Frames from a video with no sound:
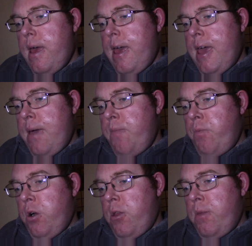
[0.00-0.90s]

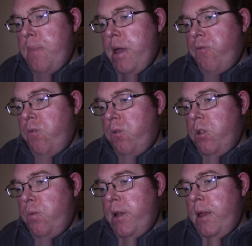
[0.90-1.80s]
We got the metro
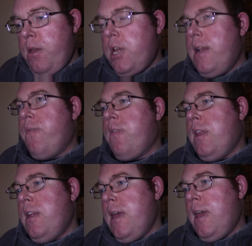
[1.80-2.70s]
to, she lives
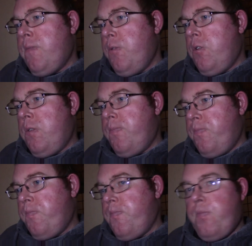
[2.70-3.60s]
in the lakes, but
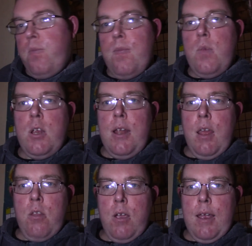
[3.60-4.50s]
she
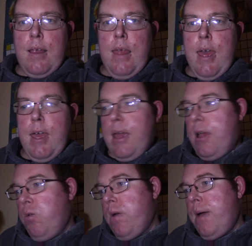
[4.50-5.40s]
likes to
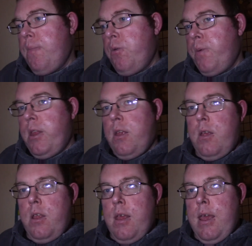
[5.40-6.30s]
go camping up
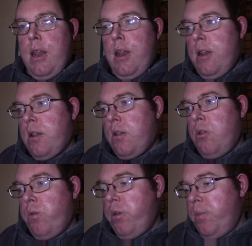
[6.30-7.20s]
in
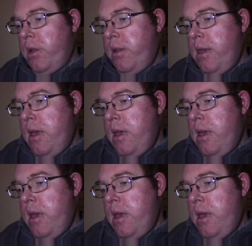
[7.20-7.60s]
Northumberland.